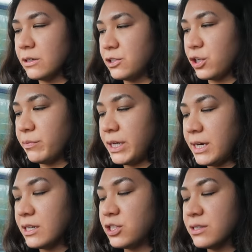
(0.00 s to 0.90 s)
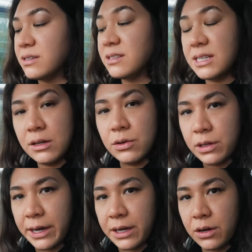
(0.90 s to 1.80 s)
here in Germany, it's just a single
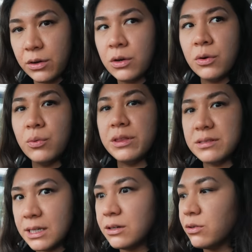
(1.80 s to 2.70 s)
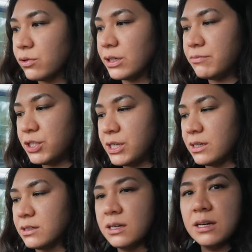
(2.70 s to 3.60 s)
layer with single cream
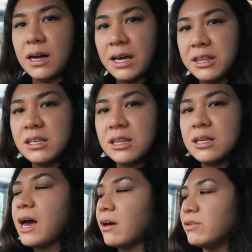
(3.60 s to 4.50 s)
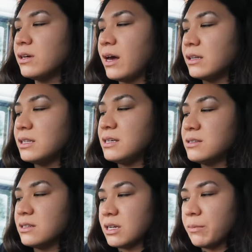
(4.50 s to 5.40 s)
cheese. I think that having at
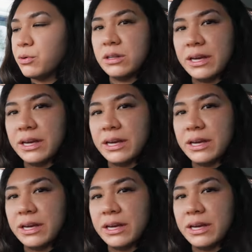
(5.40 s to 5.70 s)
least a double